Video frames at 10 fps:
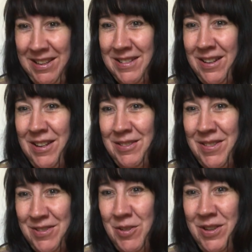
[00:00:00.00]
It's like
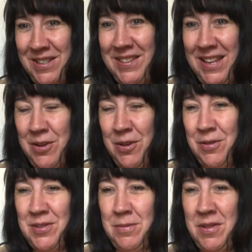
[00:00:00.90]
trying to think
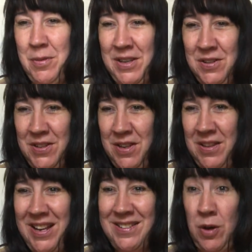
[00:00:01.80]
of something that we could do
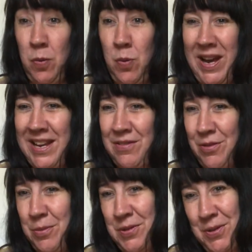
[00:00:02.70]
that is away
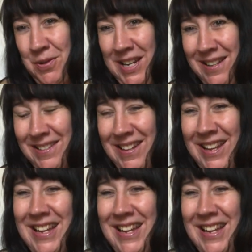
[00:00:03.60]
from screens.